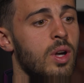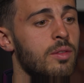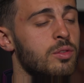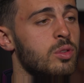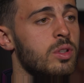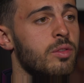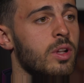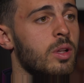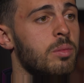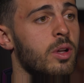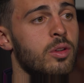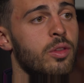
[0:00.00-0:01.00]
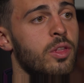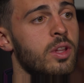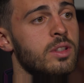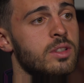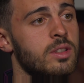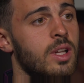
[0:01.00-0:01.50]
have to develop other
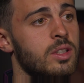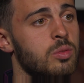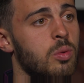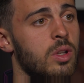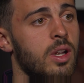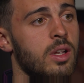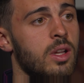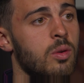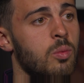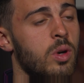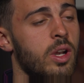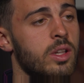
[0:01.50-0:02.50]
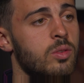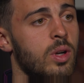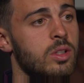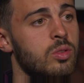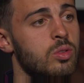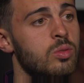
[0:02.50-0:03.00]
things, and that's what I what I
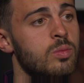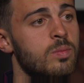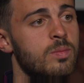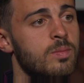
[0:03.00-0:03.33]
try to do.